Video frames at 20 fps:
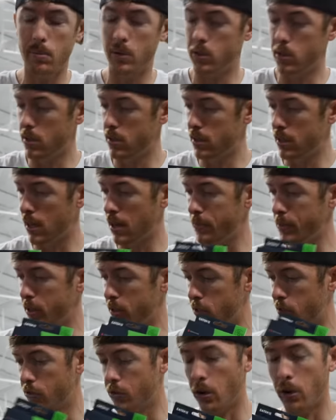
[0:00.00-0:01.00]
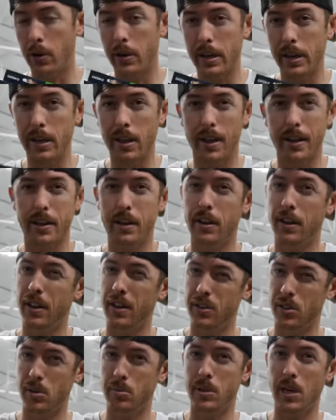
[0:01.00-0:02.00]
Most of the time it's 30. Like
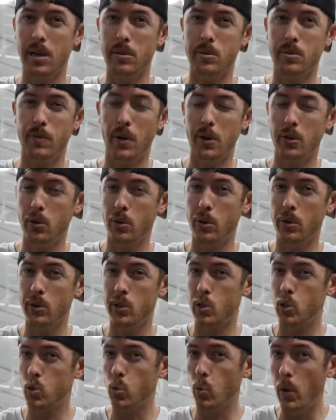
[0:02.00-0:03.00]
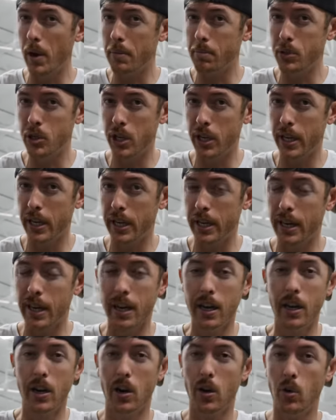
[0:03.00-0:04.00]
uh, sometimes if I throw a swim jig
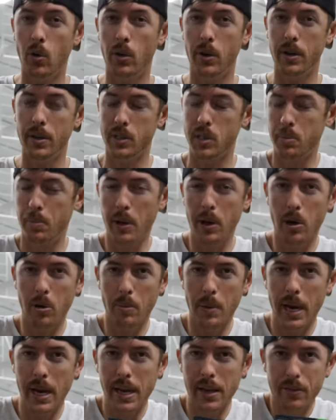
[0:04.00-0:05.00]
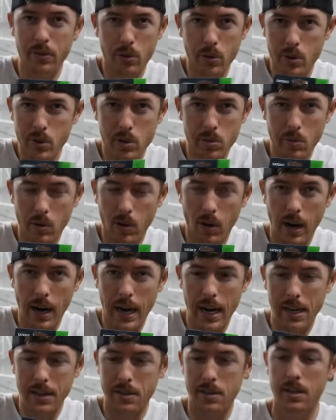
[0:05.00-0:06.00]
or a spinner bait through some
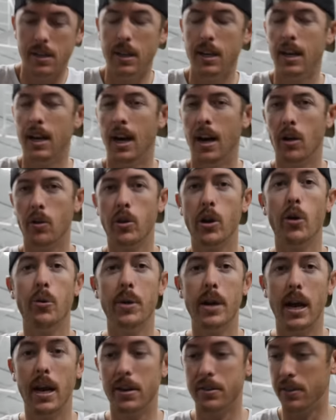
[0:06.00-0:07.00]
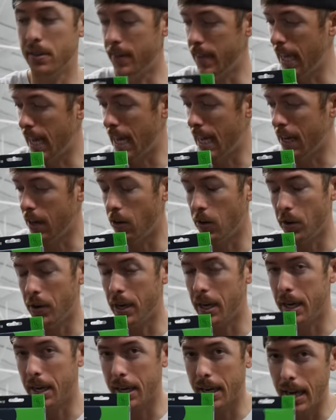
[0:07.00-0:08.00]
grass, I'll go down to that on
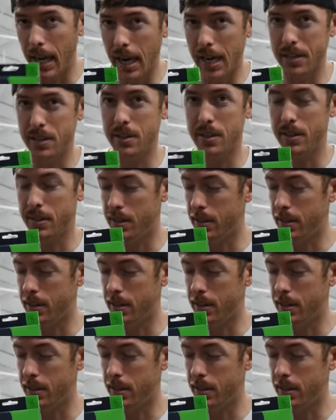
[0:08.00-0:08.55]
a casting